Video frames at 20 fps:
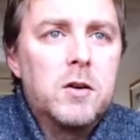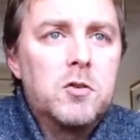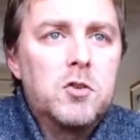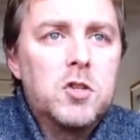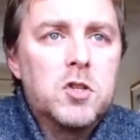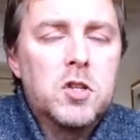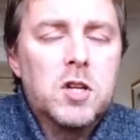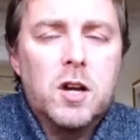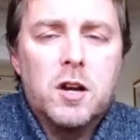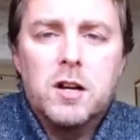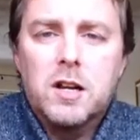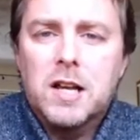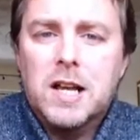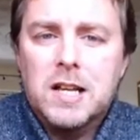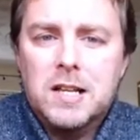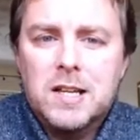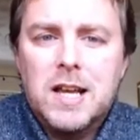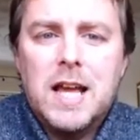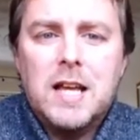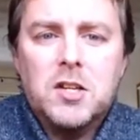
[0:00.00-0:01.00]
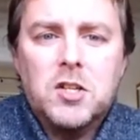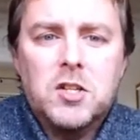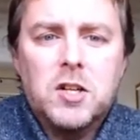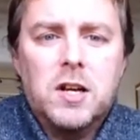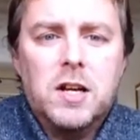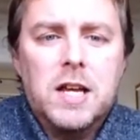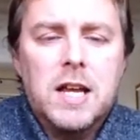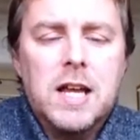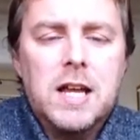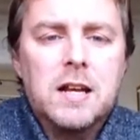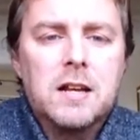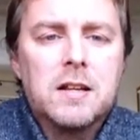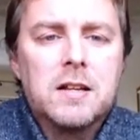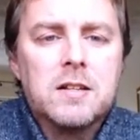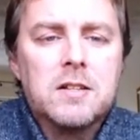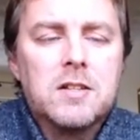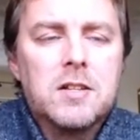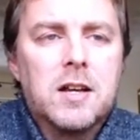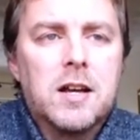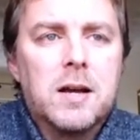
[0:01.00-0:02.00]
just kind of get stuck in
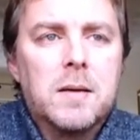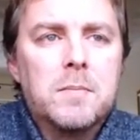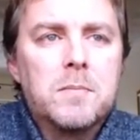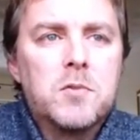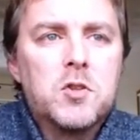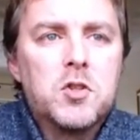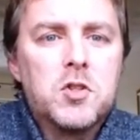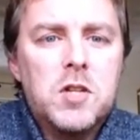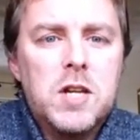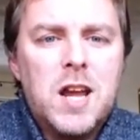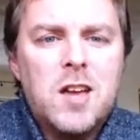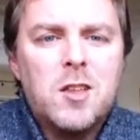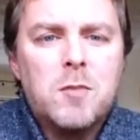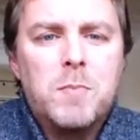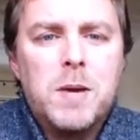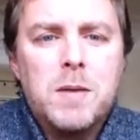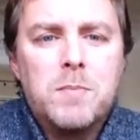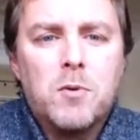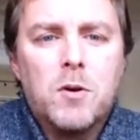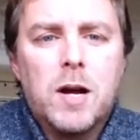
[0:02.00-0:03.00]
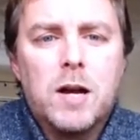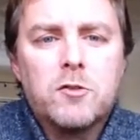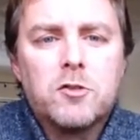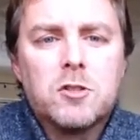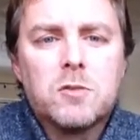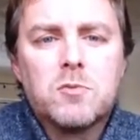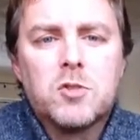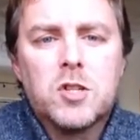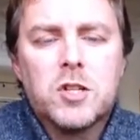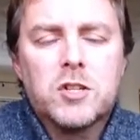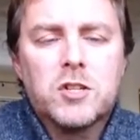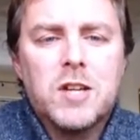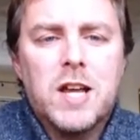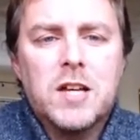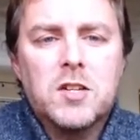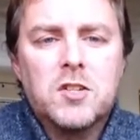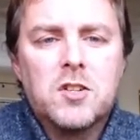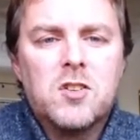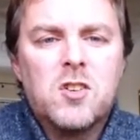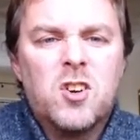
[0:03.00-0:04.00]
and see other people have some
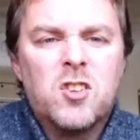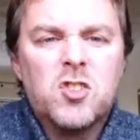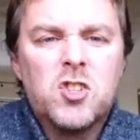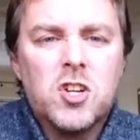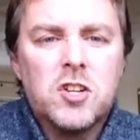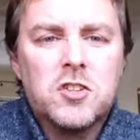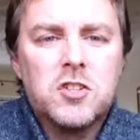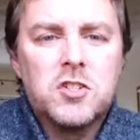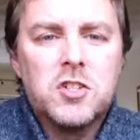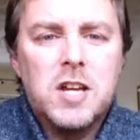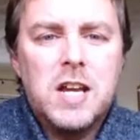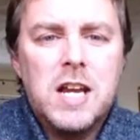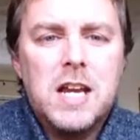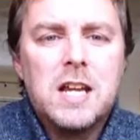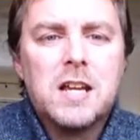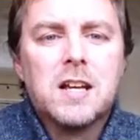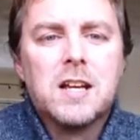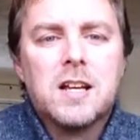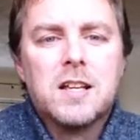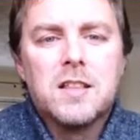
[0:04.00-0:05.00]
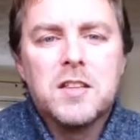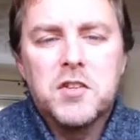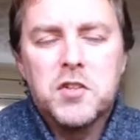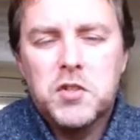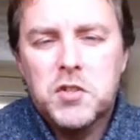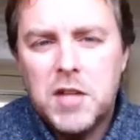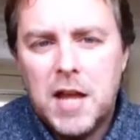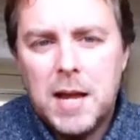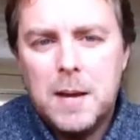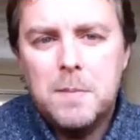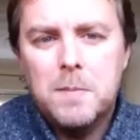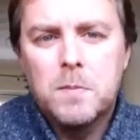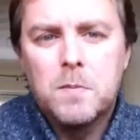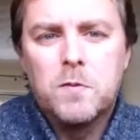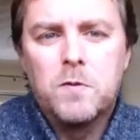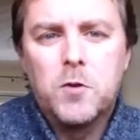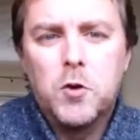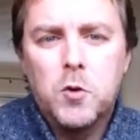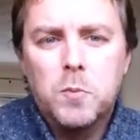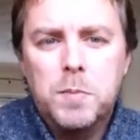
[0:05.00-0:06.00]
success, and not just see the same
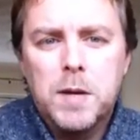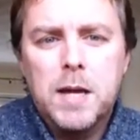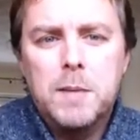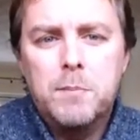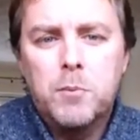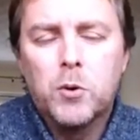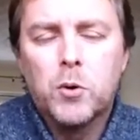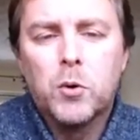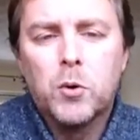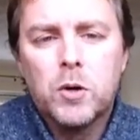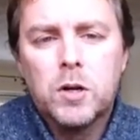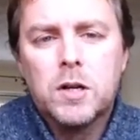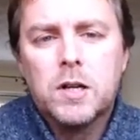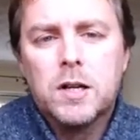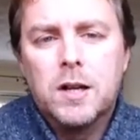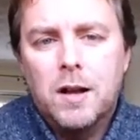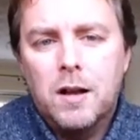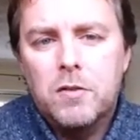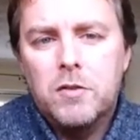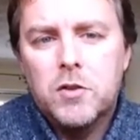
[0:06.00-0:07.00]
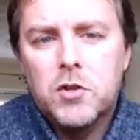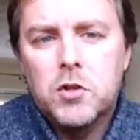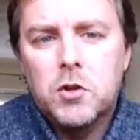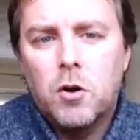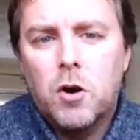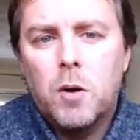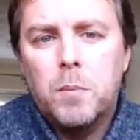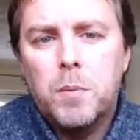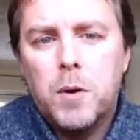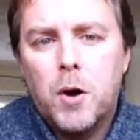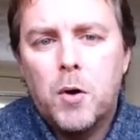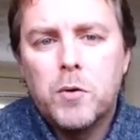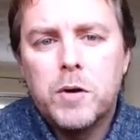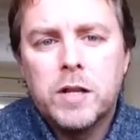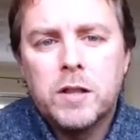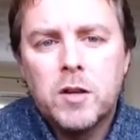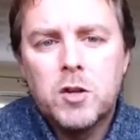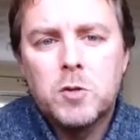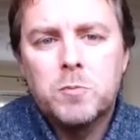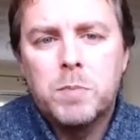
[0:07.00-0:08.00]
few people at the top
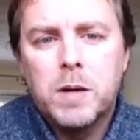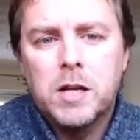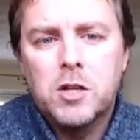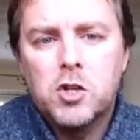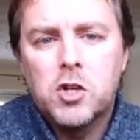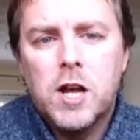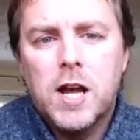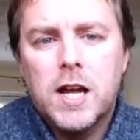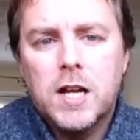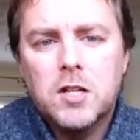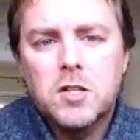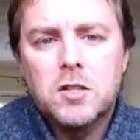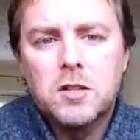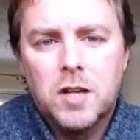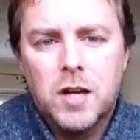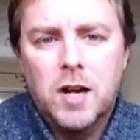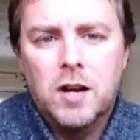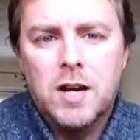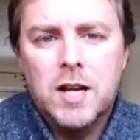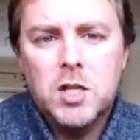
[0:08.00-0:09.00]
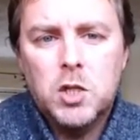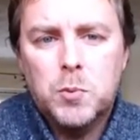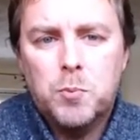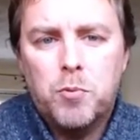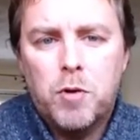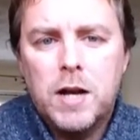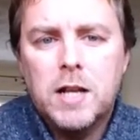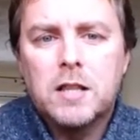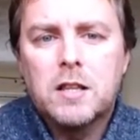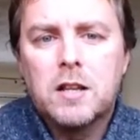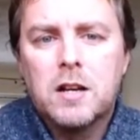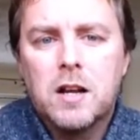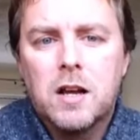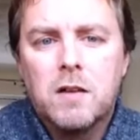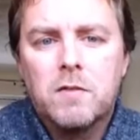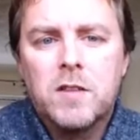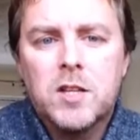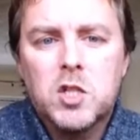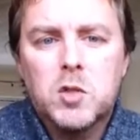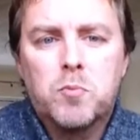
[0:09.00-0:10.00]
holding those big checks. Let's spread the
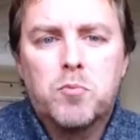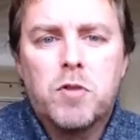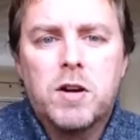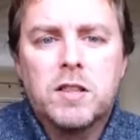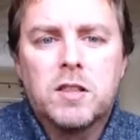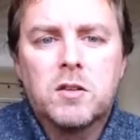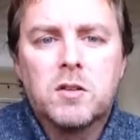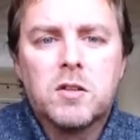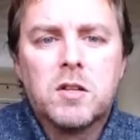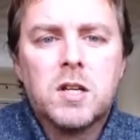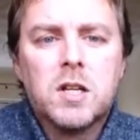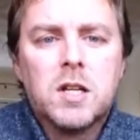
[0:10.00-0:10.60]
love, let's spread the